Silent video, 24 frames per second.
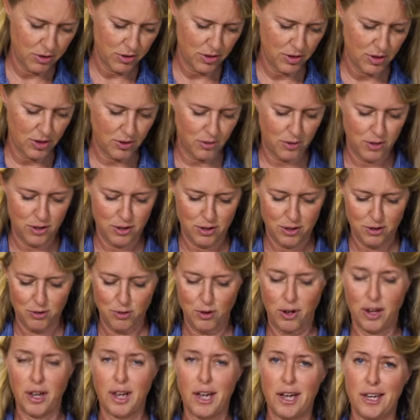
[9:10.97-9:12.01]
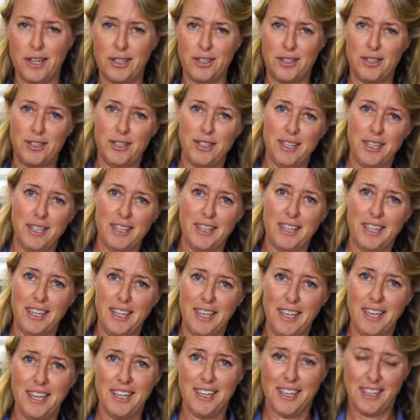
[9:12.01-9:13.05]
just going to
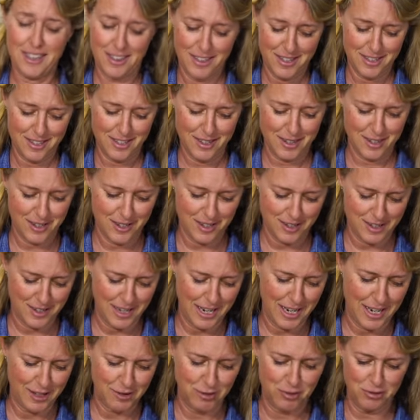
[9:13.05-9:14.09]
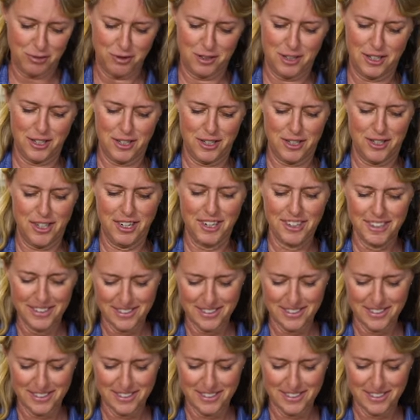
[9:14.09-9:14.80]
gently get this into this casserole dish.